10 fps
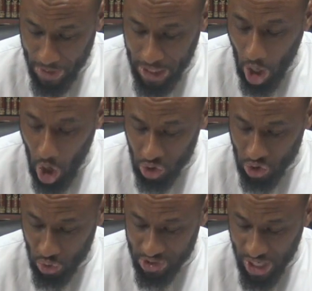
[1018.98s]
he
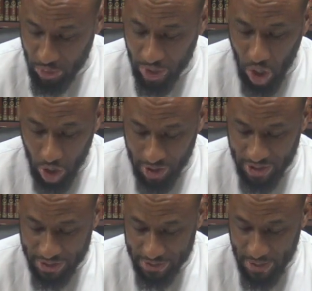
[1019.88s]
also said regarding
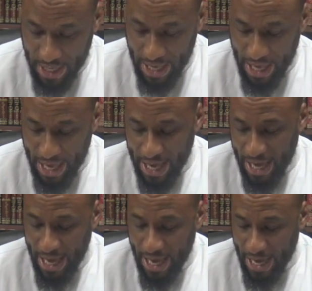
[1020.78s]
this,
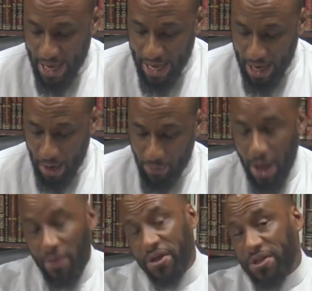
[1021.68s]

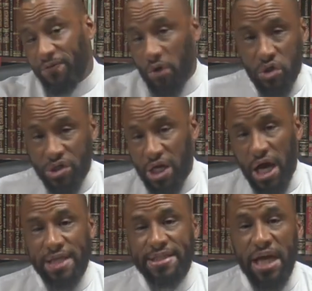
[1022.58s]
around this first
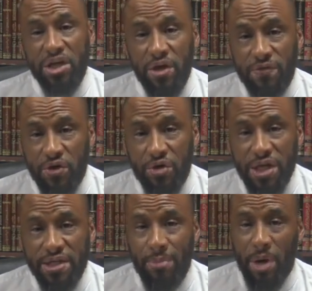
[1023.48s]
uh, section of the
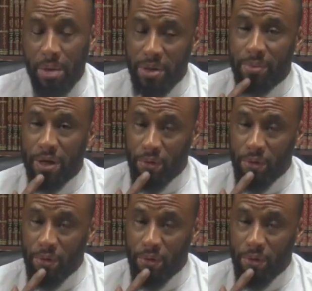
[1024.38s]
treatise that Muhammad ibn